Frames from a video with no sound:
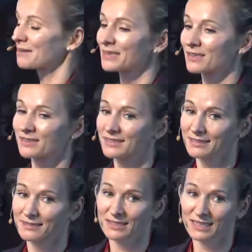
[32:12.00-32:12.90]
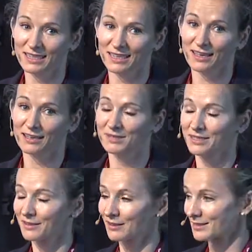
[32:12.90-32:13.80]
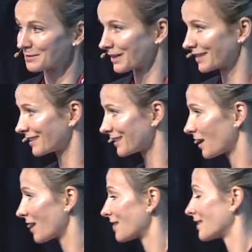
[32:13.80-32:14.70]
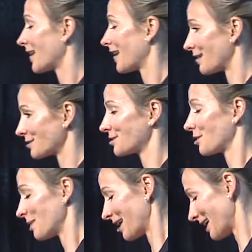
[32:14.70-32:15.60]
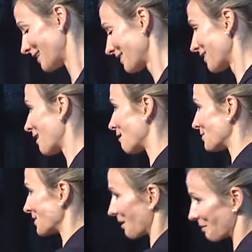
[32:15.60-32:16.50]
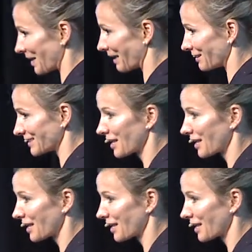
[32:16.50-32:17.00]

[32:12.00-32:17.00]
my God, seriously, I'm so constipated. They are so bad. I'm so embarrassed.